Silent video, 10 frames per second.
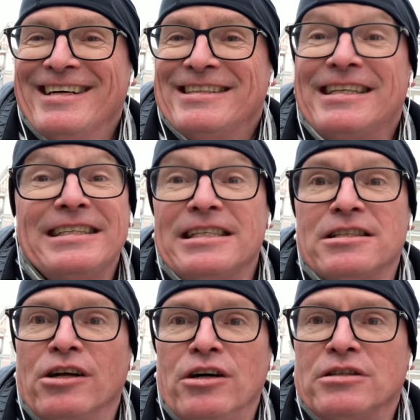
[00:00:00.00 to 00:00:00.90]
This is
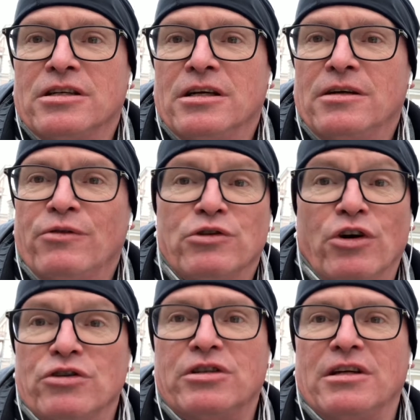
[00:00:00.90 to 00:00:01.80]
not what
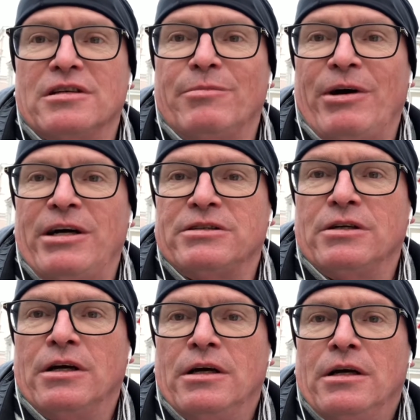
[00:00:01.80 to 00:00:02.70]
Austria is about.
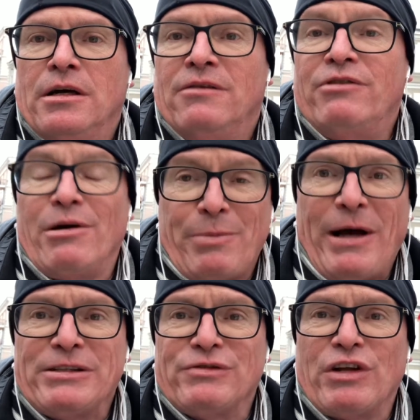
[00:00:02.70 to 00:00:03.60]
We are
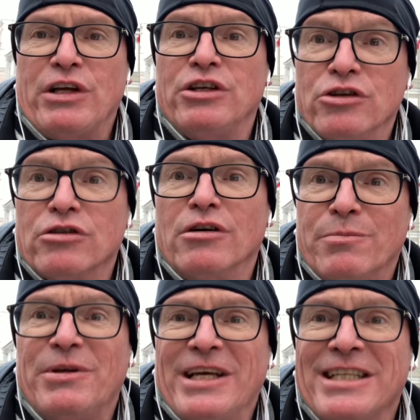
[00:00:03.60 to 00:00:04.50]
part of the
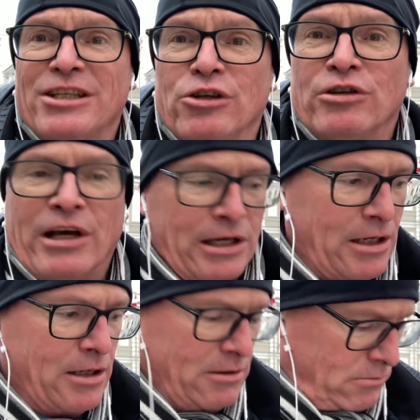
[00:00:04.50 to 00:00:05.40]
European Union.
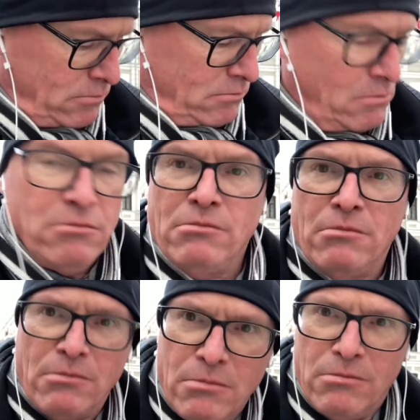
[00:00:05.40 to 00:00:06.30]

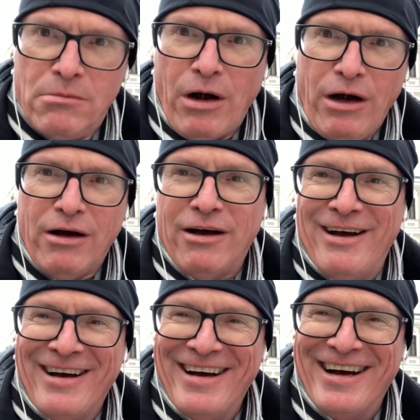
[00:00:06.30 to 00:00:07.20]
Oh.
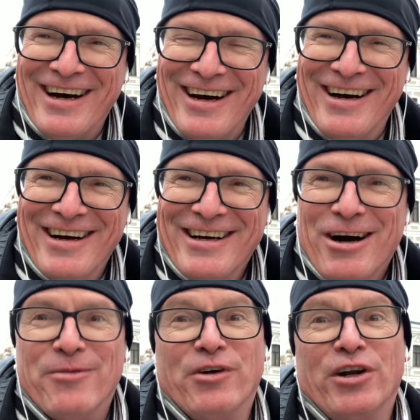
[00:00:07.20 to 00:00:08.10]

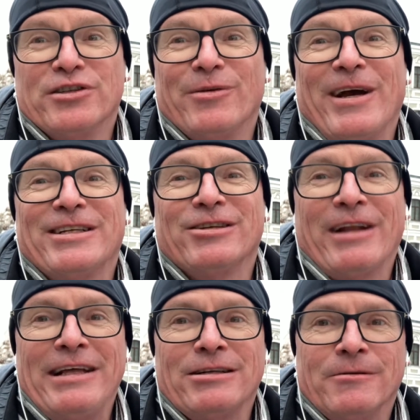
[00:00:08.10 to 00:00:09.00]
Hopefully on the way to
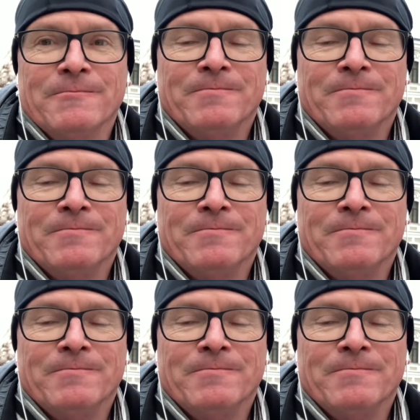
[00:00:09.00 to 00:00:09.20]
NATO.